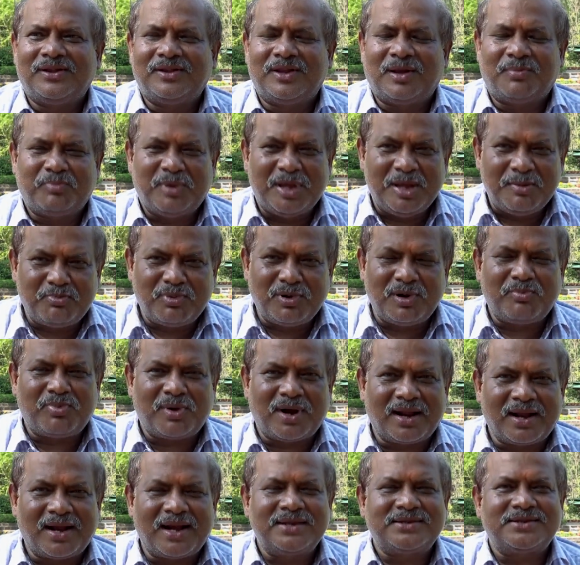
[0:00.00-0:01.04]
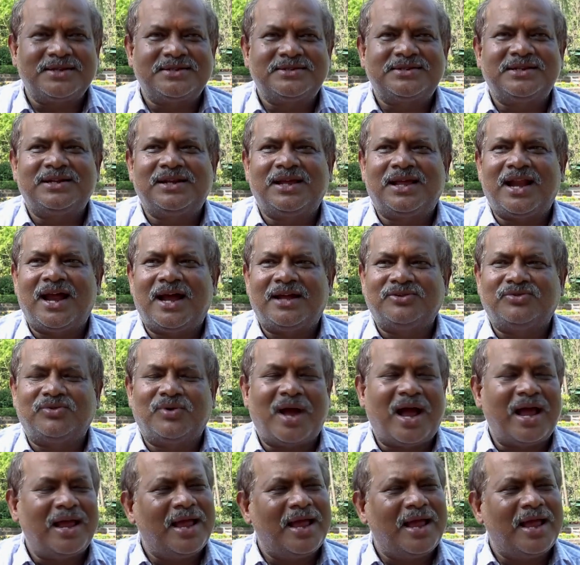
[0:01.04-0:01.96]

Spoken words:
the people progress in Kriya Yoga.